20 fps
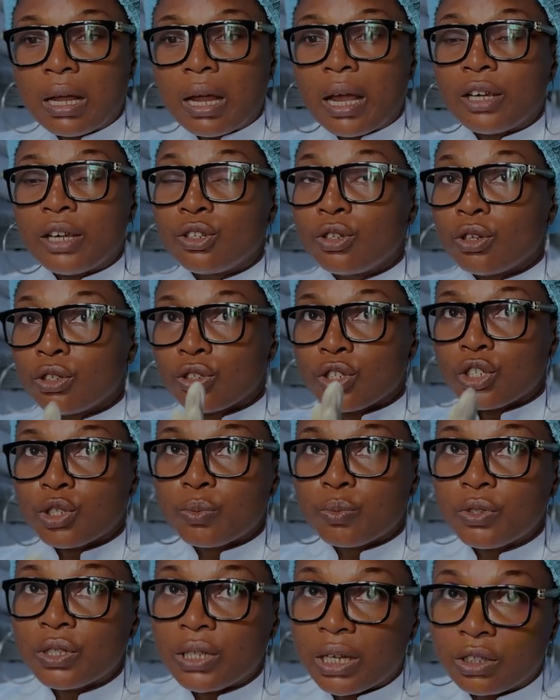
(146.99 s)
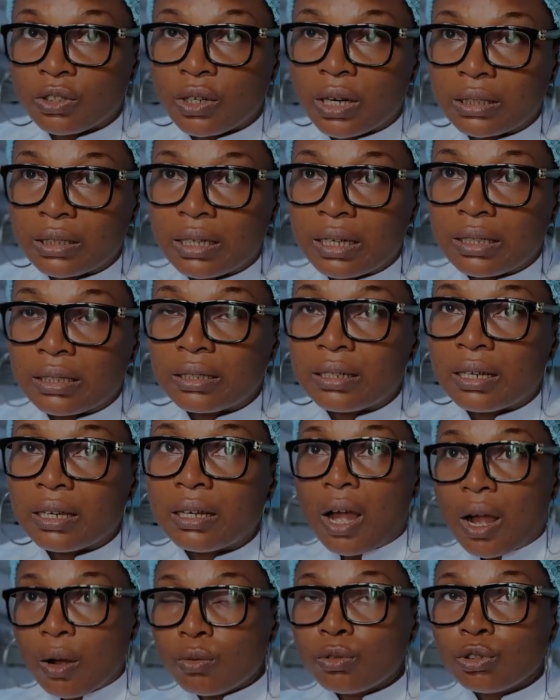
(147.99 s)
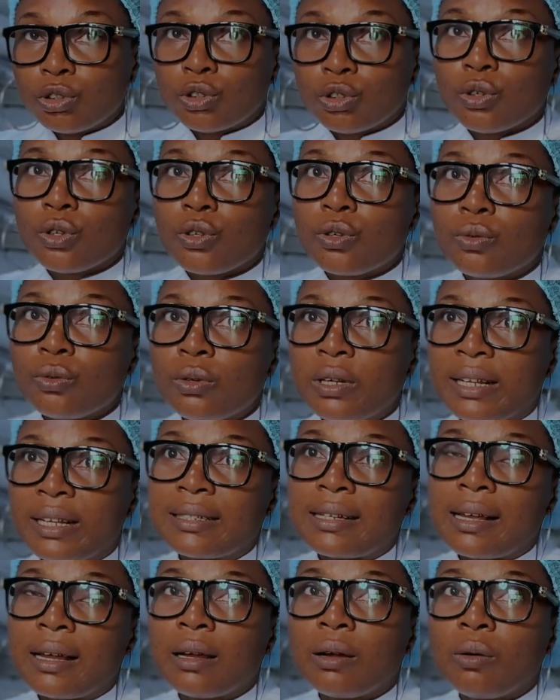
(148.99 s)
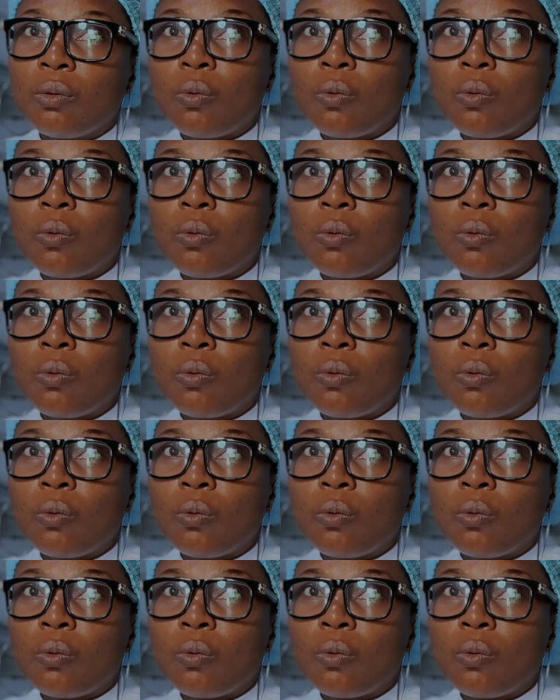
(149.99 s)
And you don't just put attractant there. I will show you later